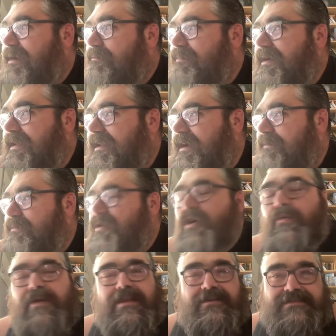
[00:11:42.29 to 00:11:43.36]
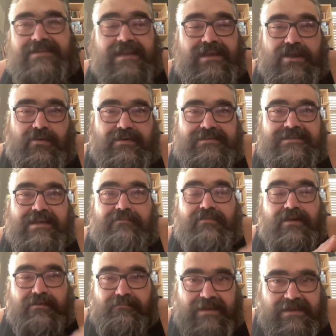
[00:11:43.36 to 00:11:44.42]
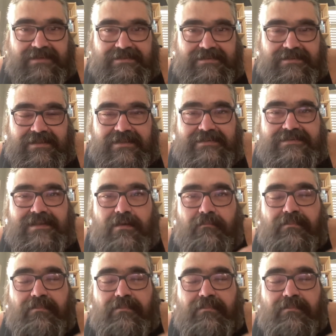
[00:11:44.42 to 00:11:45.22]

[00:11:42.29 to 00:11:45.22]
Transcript: But no one else I know has ever admitted to this.